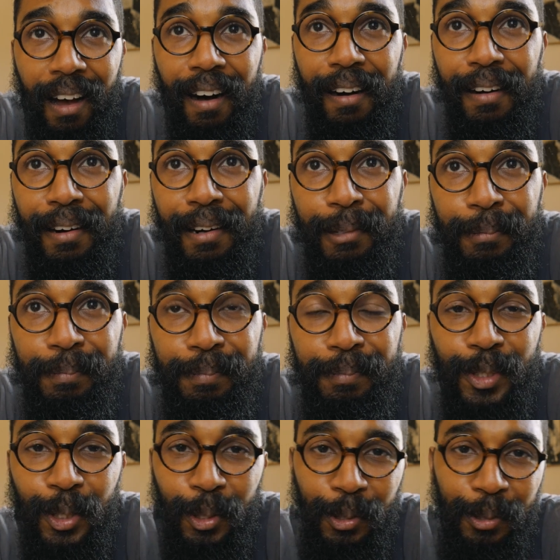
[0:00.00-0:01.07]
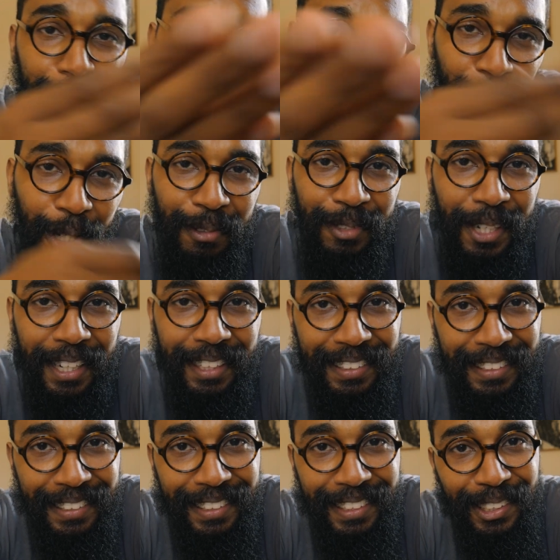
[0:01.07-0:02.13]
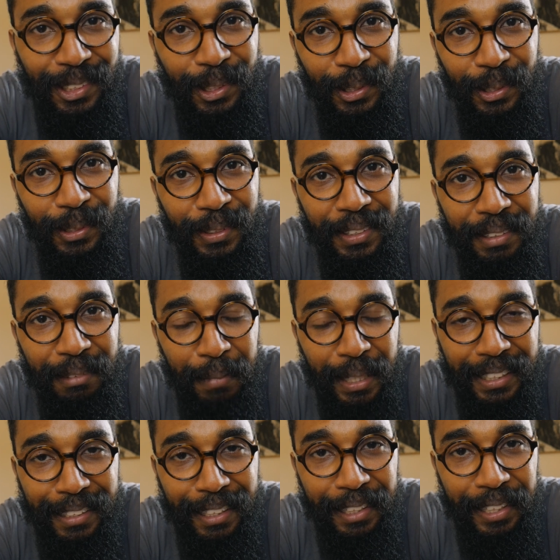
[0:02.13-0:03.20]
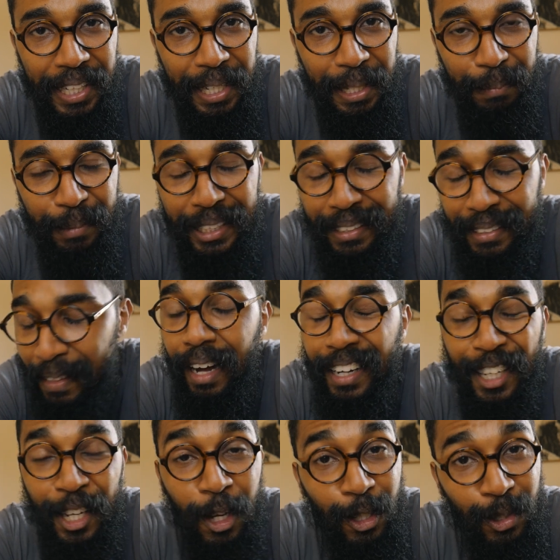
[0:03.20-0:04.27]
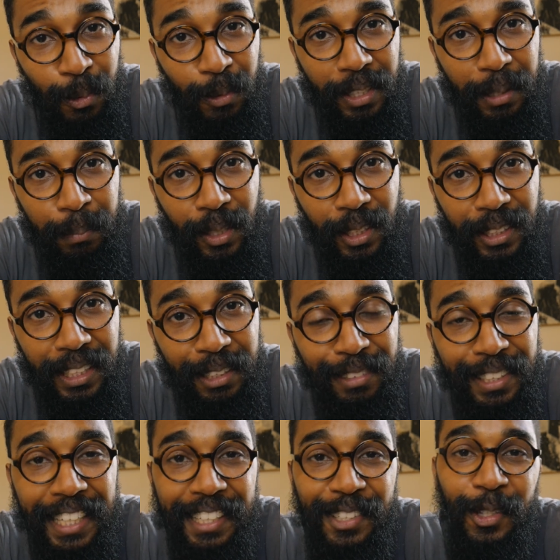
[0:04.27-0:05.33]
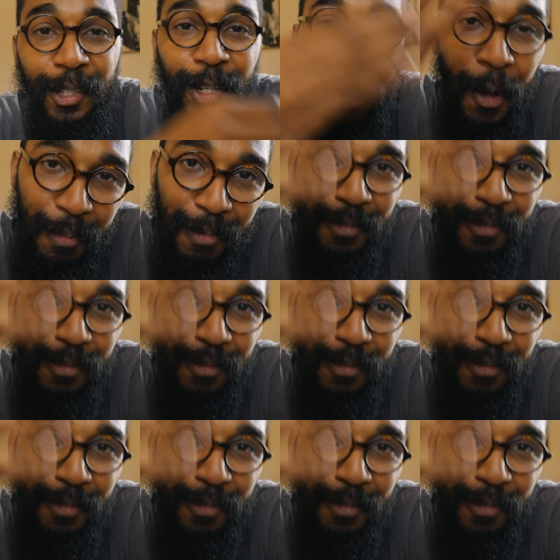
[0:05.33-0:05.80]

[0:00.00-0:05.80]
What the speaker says: So sorry if you have to sit through my entire update. And I also want to apologize for taking so long